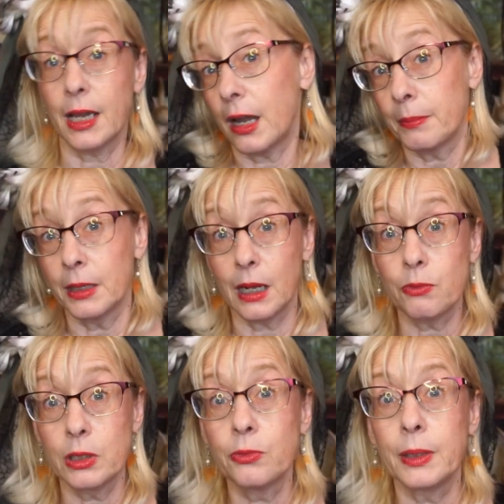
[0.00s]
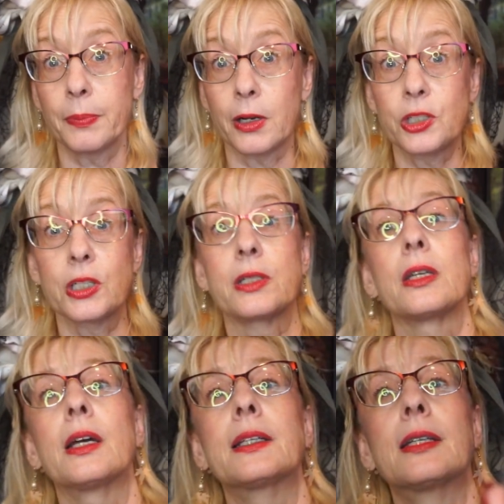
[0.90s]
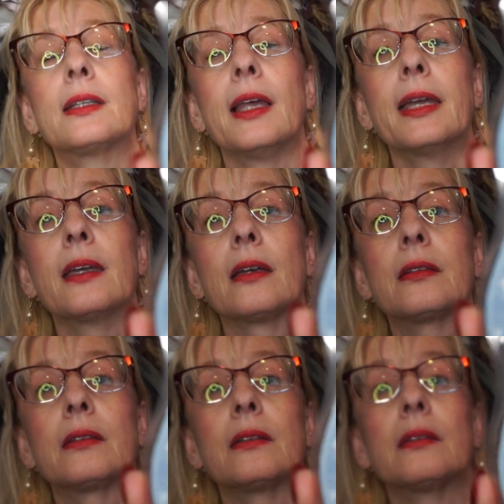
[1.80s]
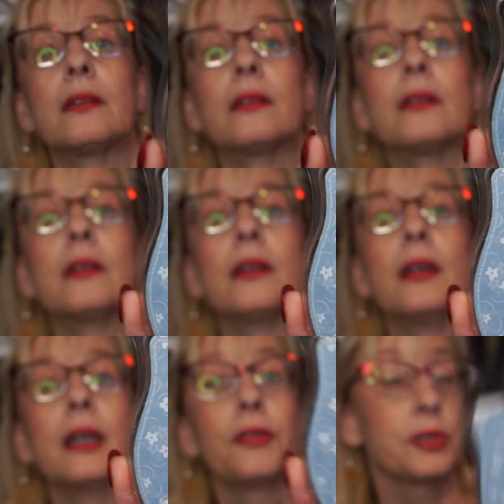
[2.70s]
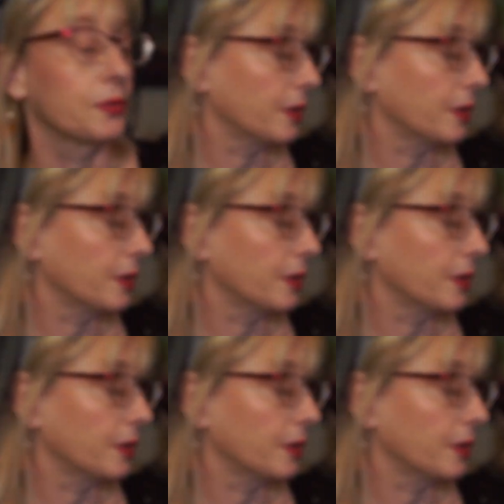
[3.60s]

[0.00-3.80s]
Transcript: yeah, I mean, I would repurchase it. I did like it. It was a